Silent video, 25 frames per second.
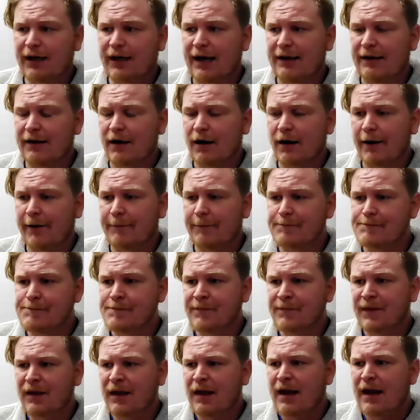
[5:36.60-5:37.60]

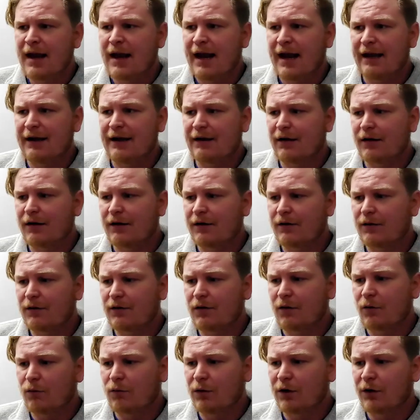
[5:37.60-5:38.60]
And
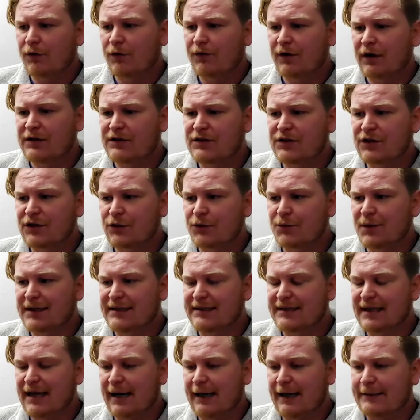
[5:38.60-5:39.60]
the real thing too
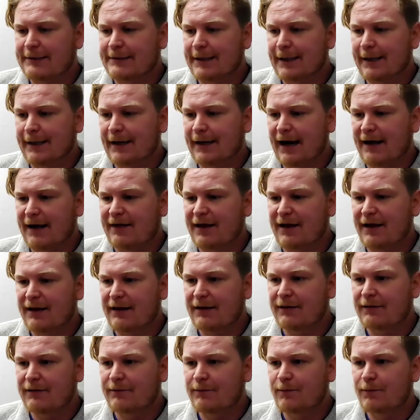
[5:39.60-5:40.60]
is that I
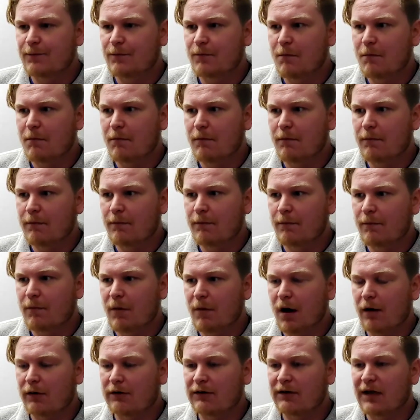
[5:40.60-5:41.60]
think
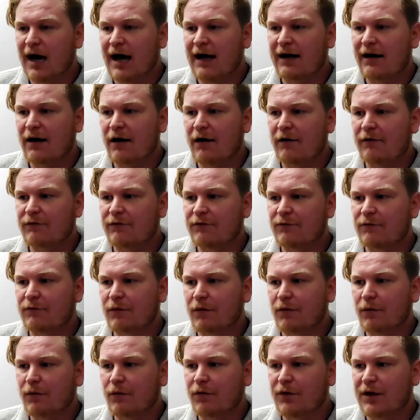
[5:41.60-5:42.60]
a lot of
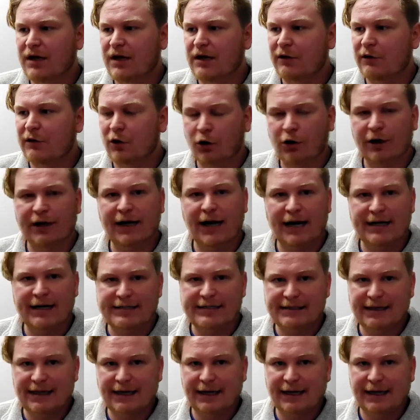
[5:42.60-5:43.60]
the learning I
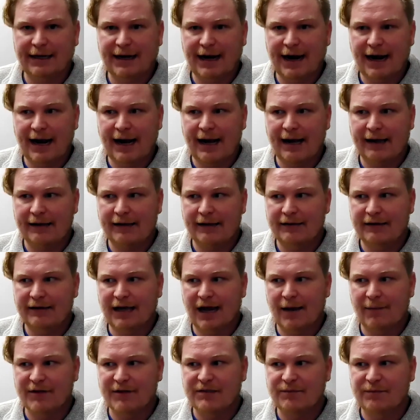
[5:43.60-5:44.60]
did at
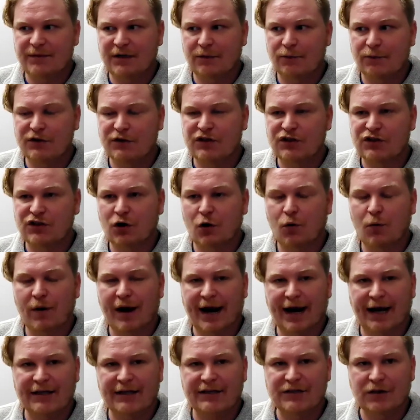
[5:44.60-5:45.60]
the MSP was so
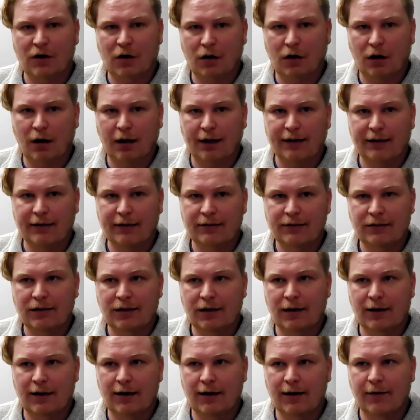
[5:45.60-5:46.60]
hands-on.
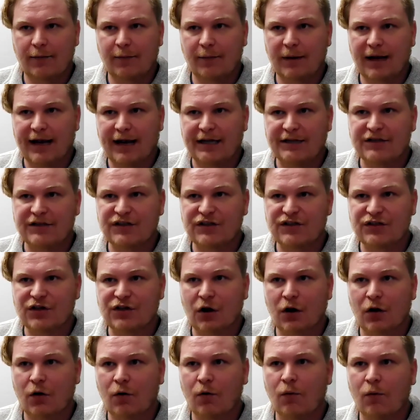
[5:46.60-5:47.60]
And
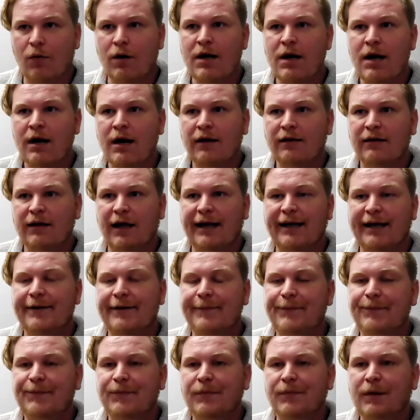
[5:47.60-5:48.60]
so
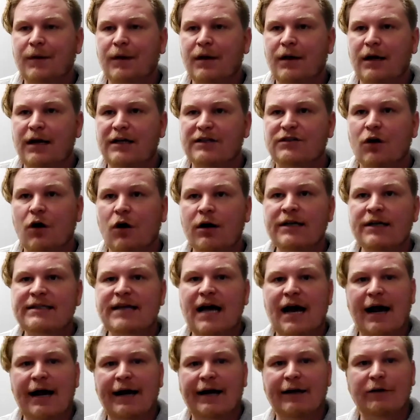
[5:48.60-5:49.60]
like as long as
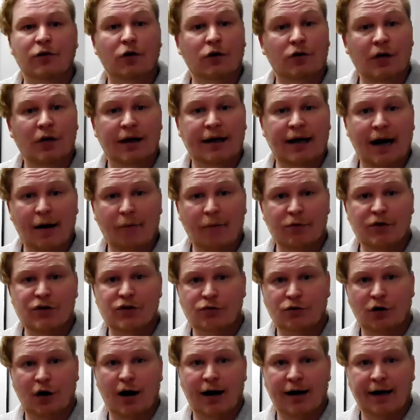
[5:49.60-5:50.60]
it looked like I was
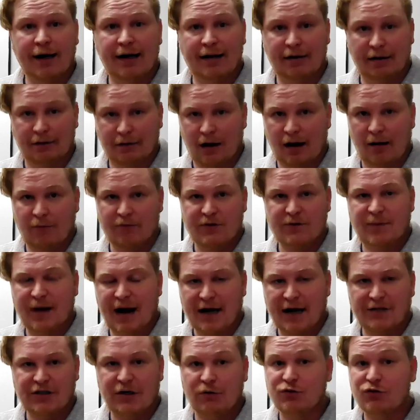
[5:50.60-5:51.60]
trying and I was
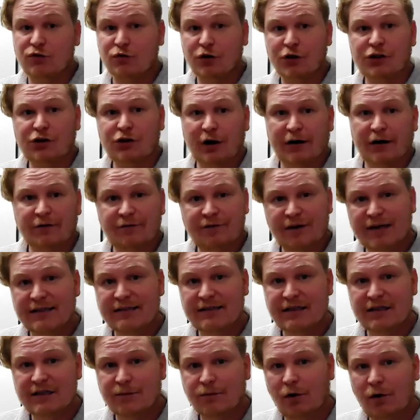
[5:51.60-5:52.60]
passionate, I was really trying to fix
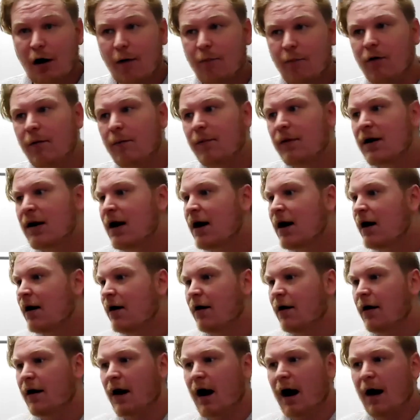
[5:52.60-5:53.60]
this problem.
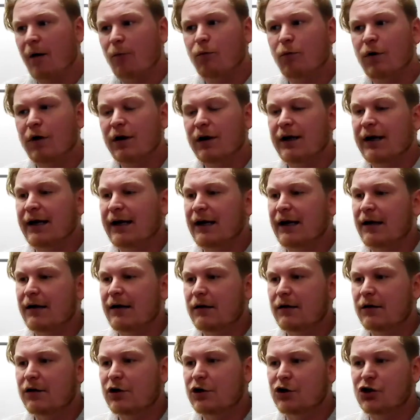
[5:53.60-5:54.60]
I really
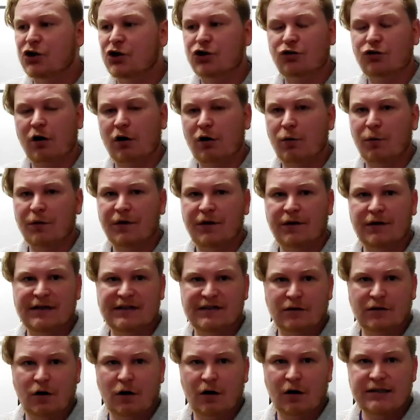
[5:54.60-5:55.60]
could struggle with it
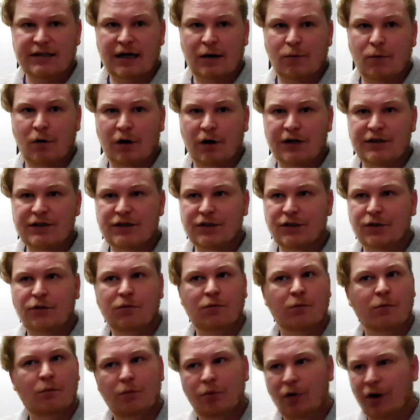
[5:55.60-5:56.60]
as long as I wanted
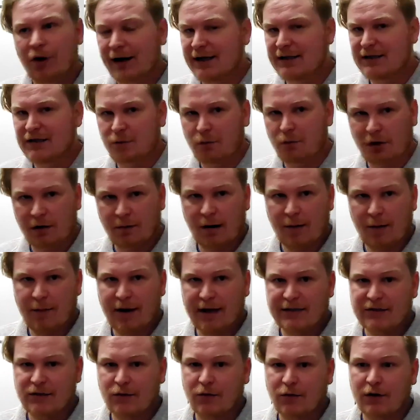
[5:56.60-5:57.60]
to bring it to one of my
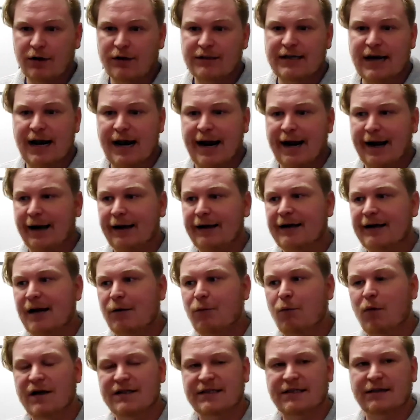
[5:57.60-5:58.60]
mentors, and
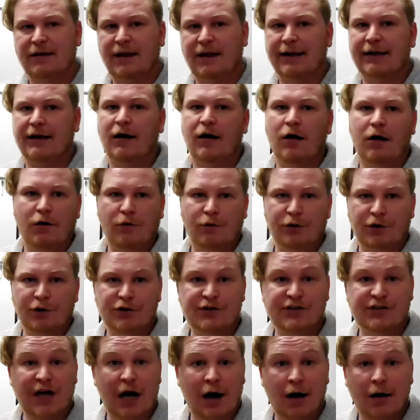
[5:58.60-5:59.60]
it wasn't like oh,
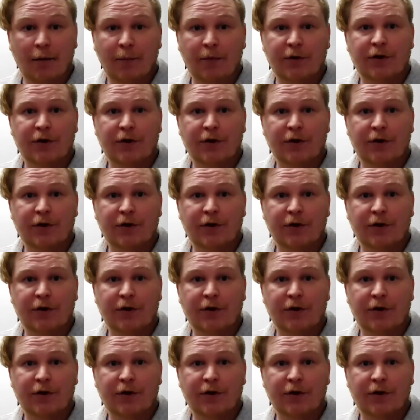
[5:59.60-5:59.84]
you're dumb,